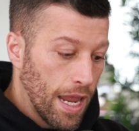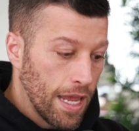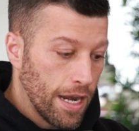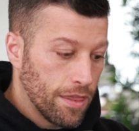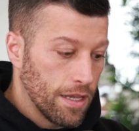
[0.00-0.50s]

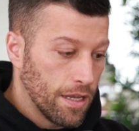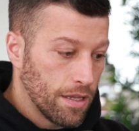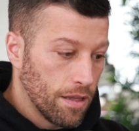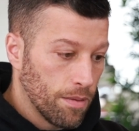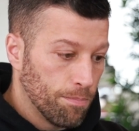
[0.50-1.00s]
And I
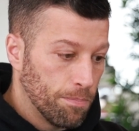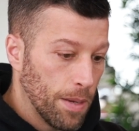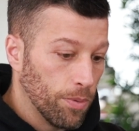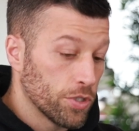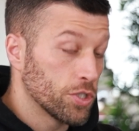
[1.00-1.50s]
think
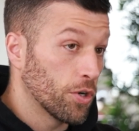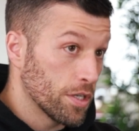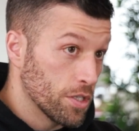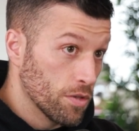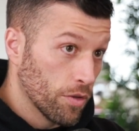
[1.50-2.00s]
people are
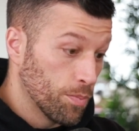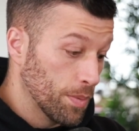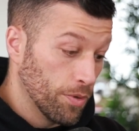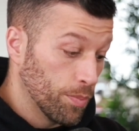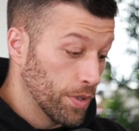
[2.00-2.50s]
starting to do that.
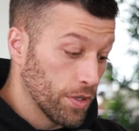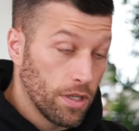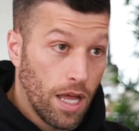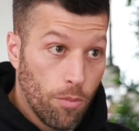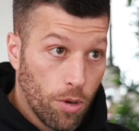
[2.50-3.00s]
People are building
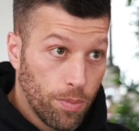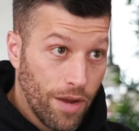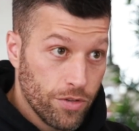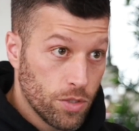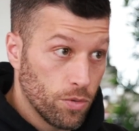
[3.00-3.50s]
a lot more
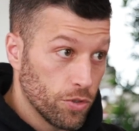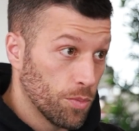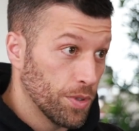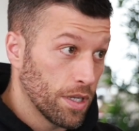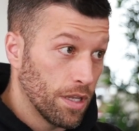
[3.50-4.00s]
private schools.
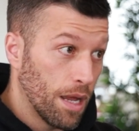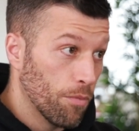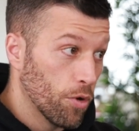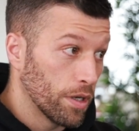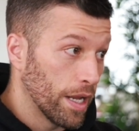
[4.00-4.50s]
They're building a lot
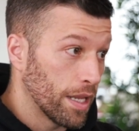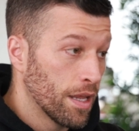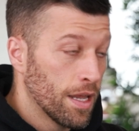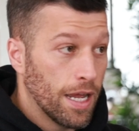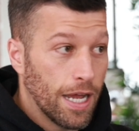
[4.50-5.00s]
more like
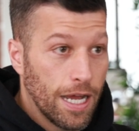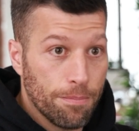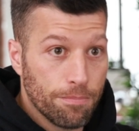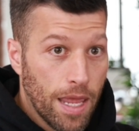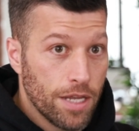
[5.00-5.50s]

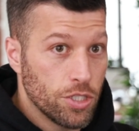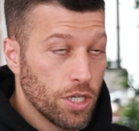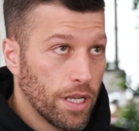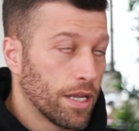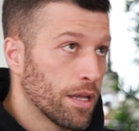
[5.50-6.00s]

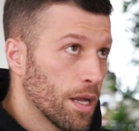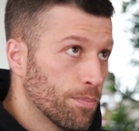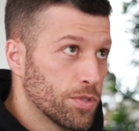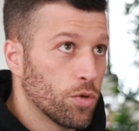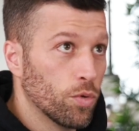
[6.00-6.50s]
like
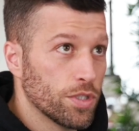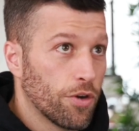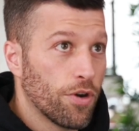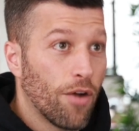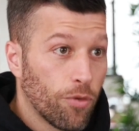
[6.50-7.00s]
schools
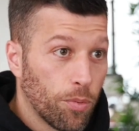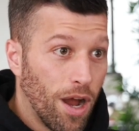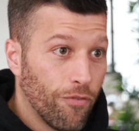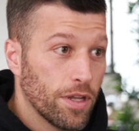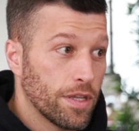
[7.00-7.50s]
that are not for
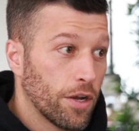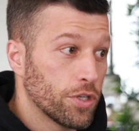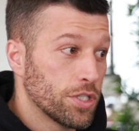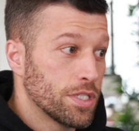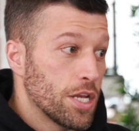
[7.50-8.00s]
profit, that are
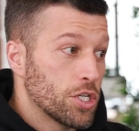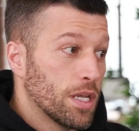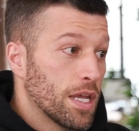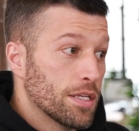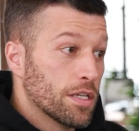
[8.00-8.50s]
just
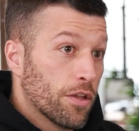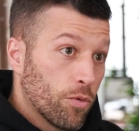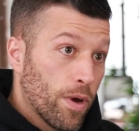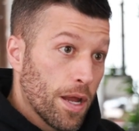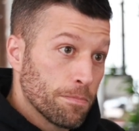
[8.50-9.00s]
teaching kids
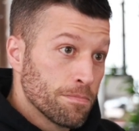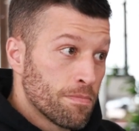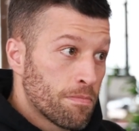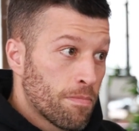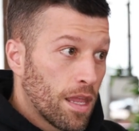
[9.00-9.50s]
another way.
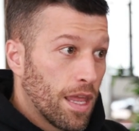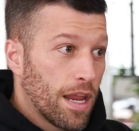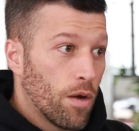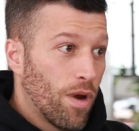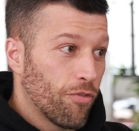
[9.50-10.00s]

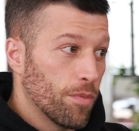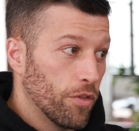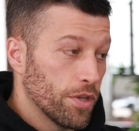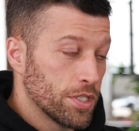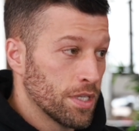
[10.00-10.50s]
Getting away from
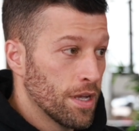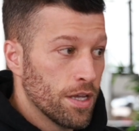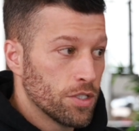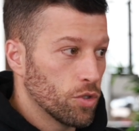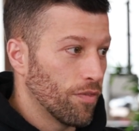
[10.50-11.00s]
all this
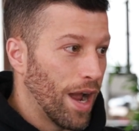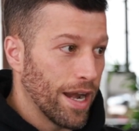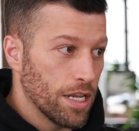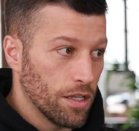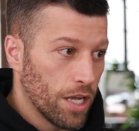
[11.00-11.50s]
sort of
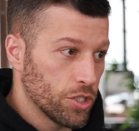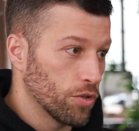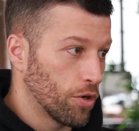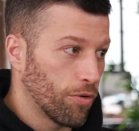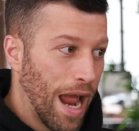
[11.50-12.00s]

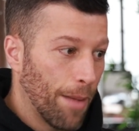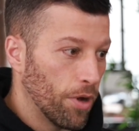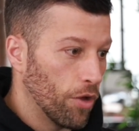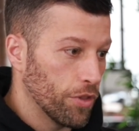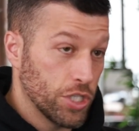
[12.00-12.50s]
ideological crap,
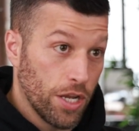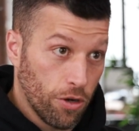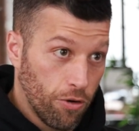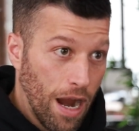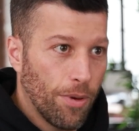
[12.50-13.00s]
all the
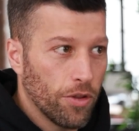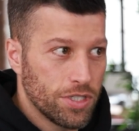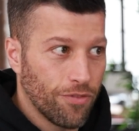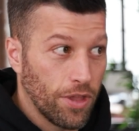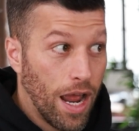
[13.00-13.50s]
gender crap, all the
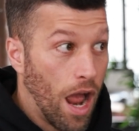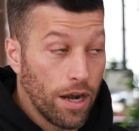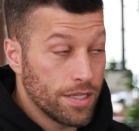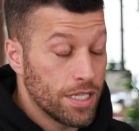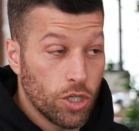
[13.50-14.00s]
stuff that I
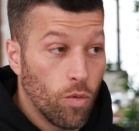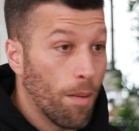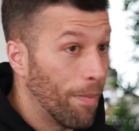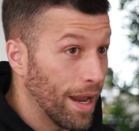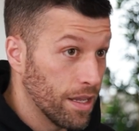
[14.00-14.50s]
honestly don't
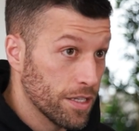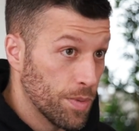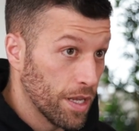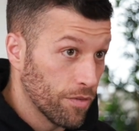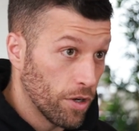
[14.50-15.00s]
want my kids being